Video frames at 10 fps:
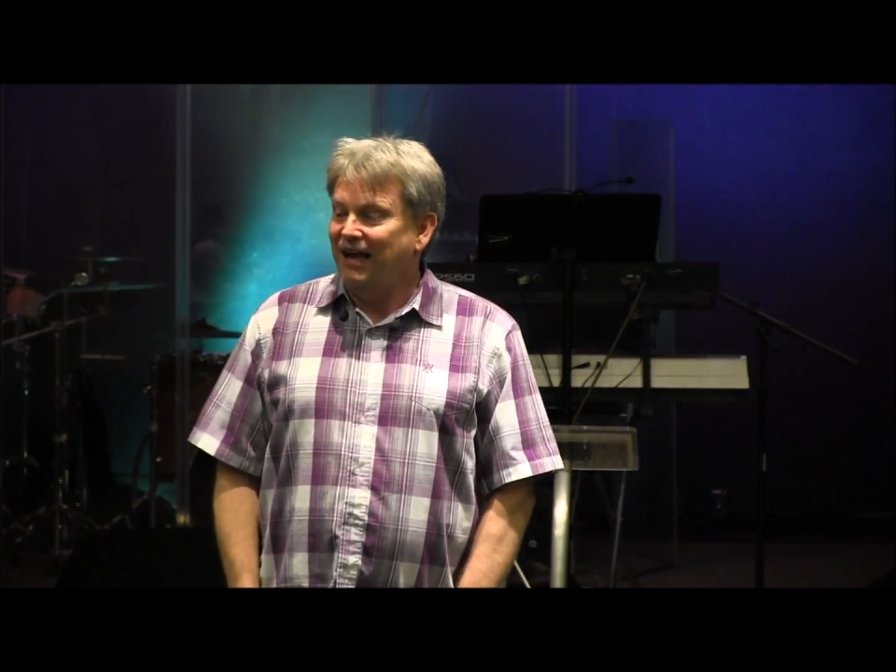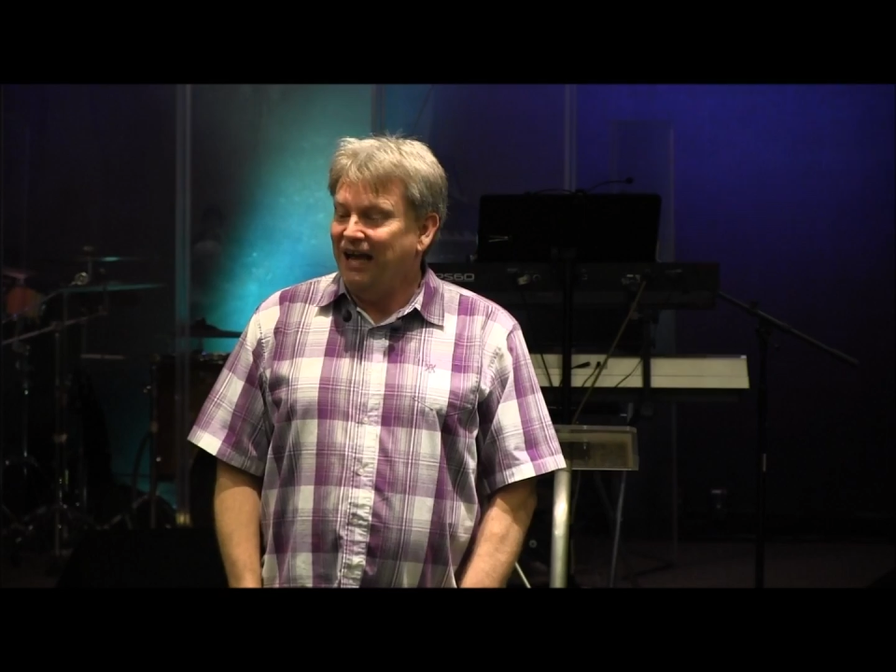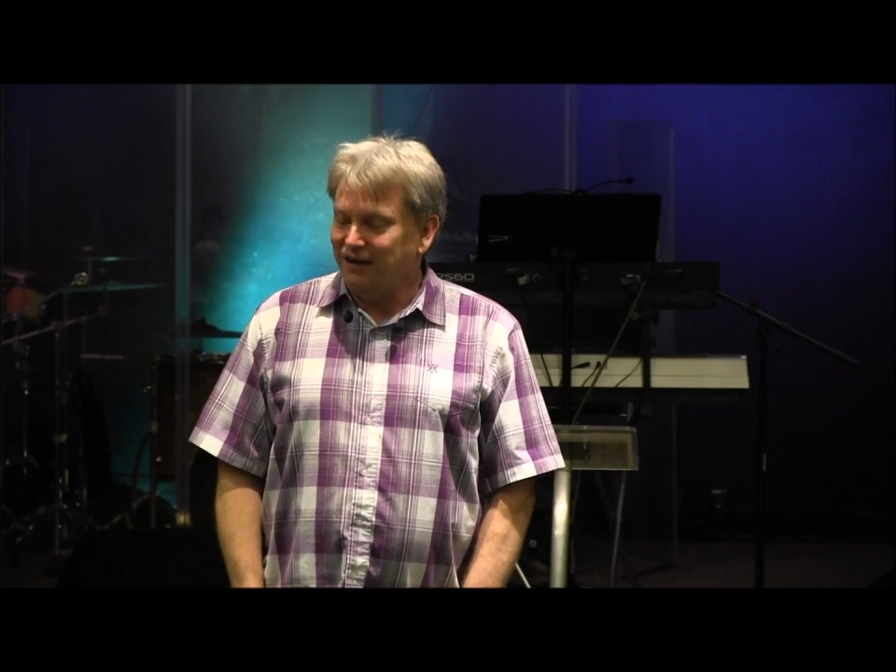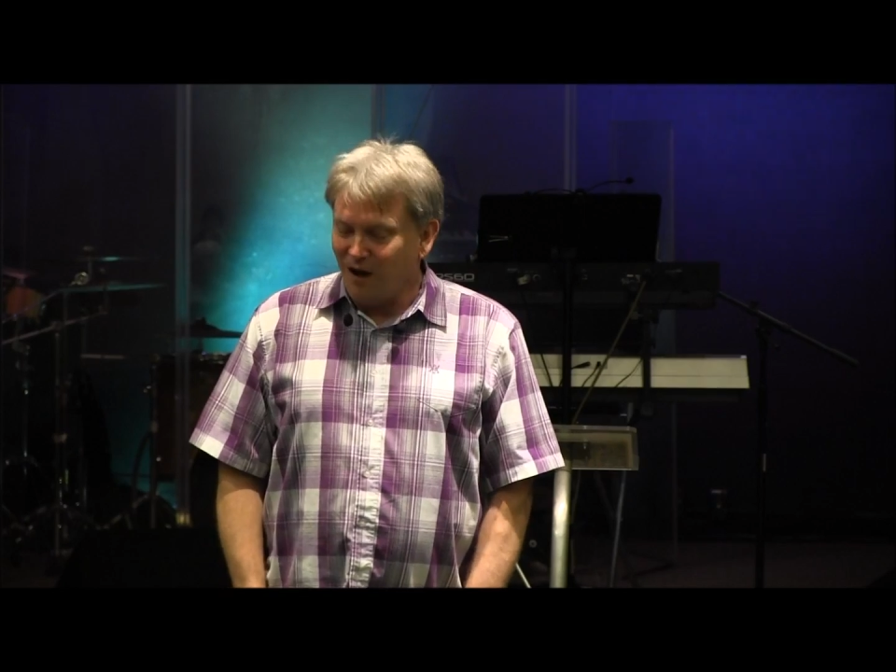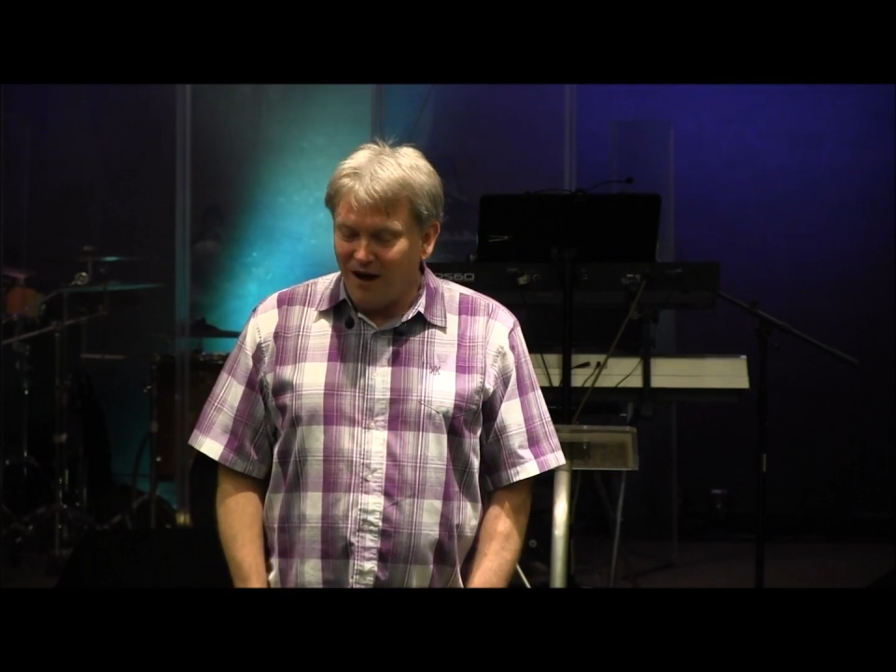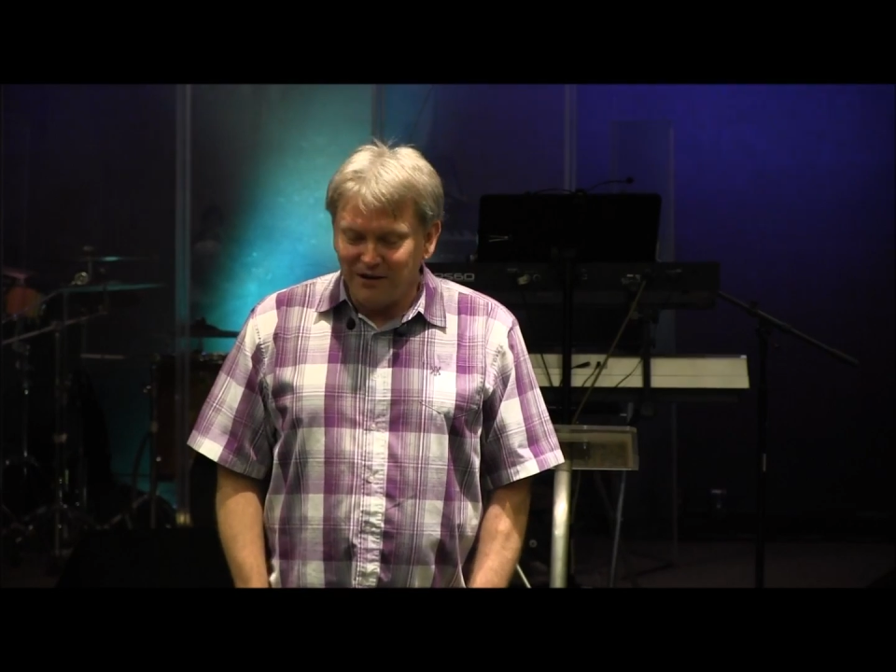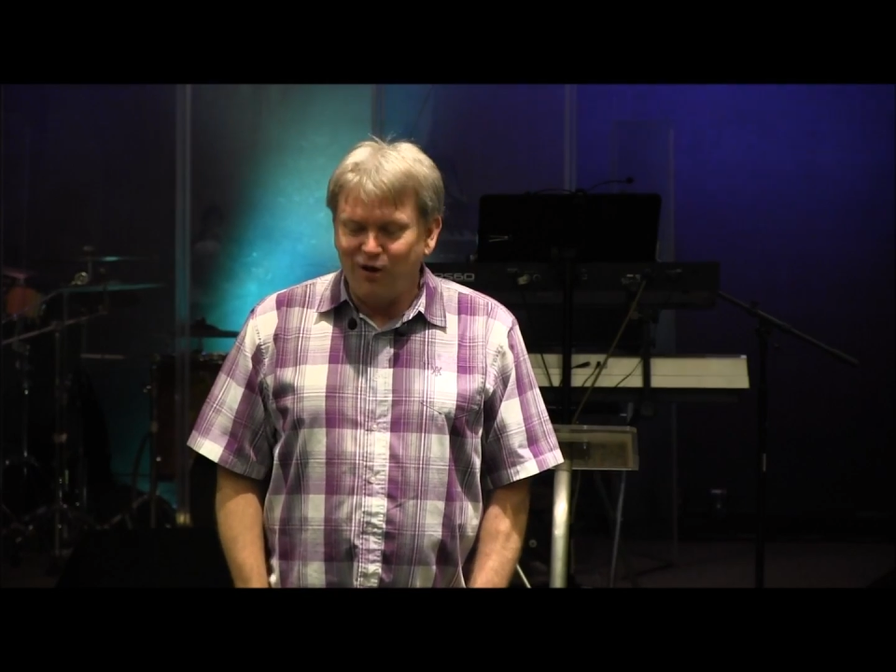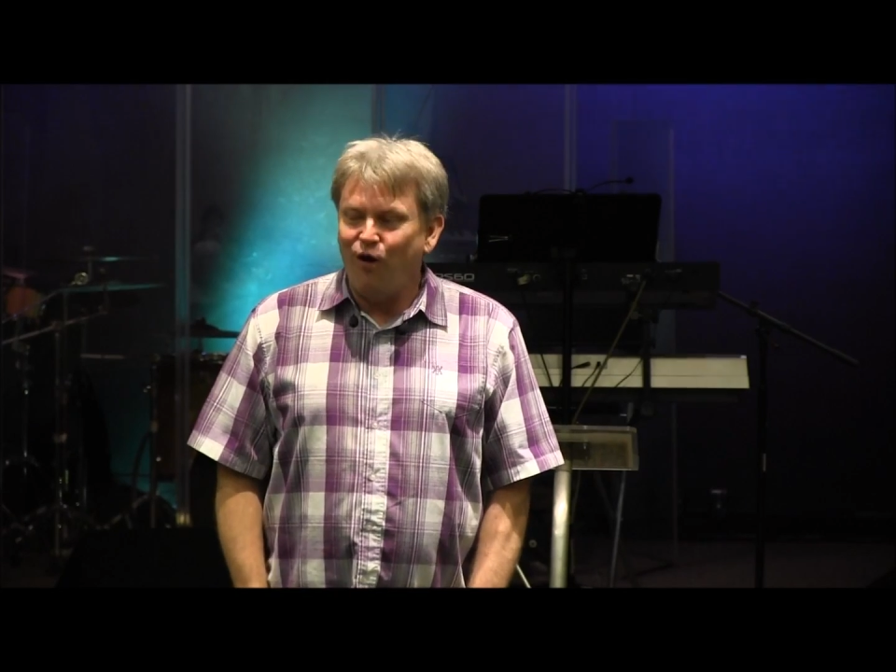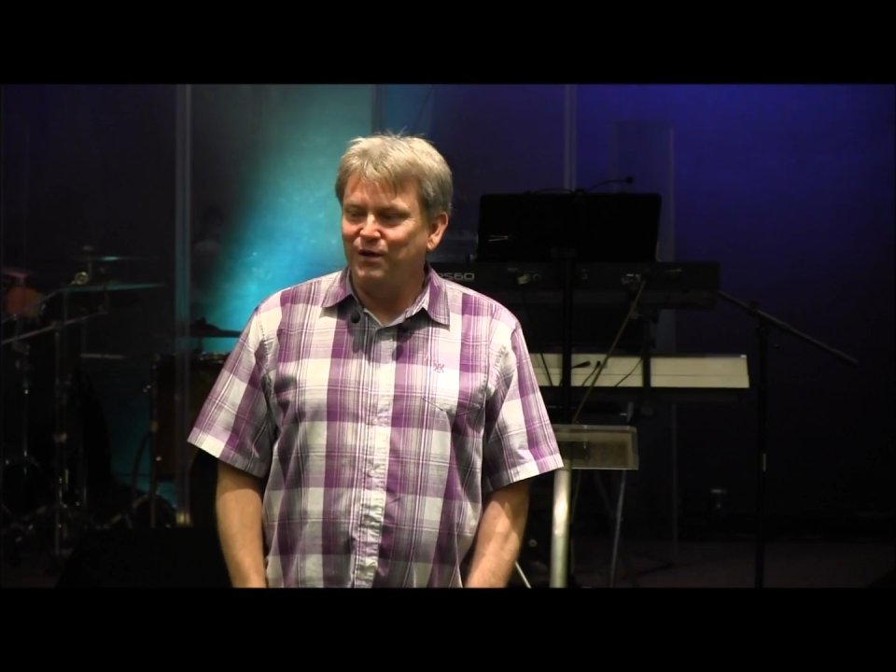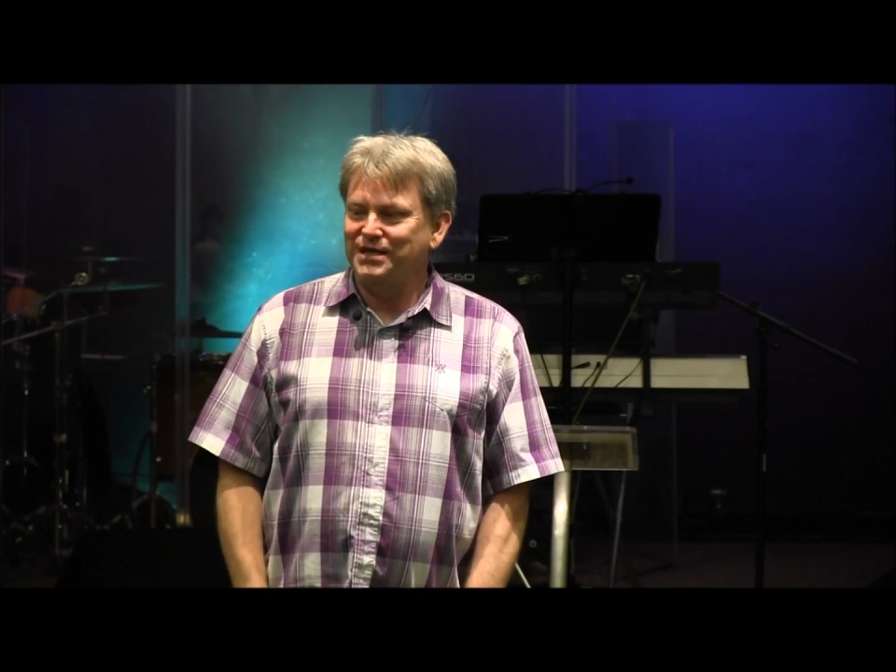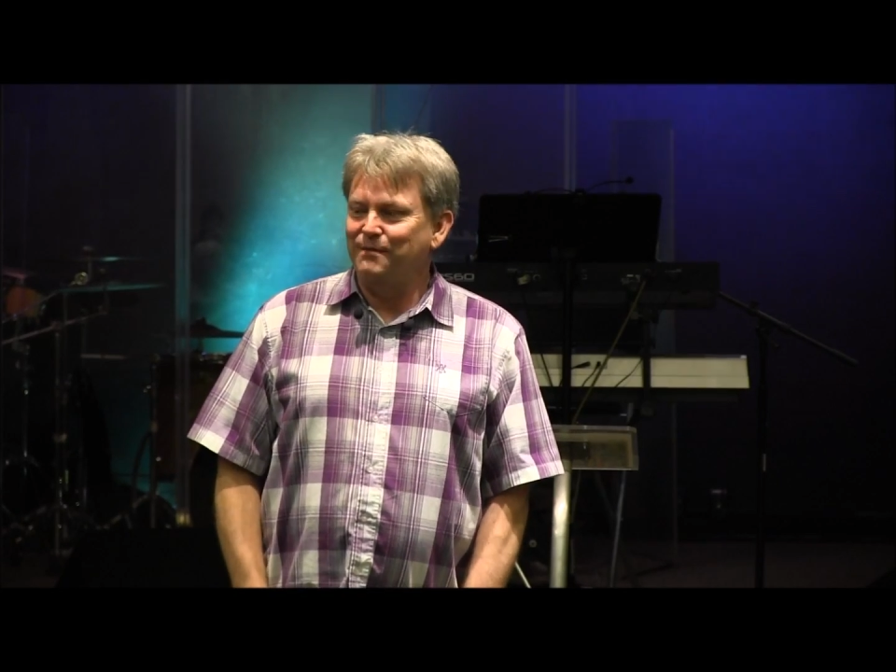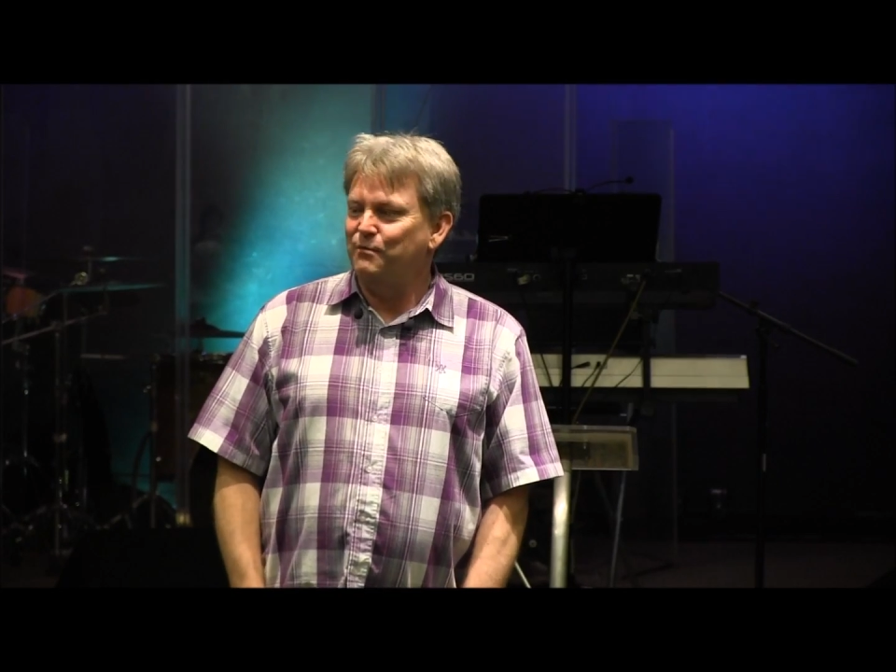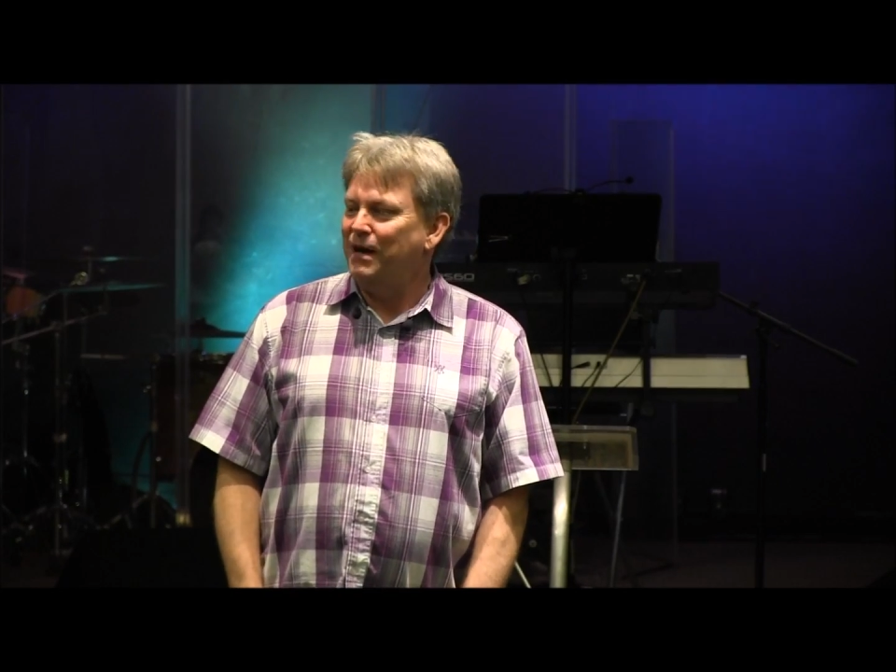and God calls him a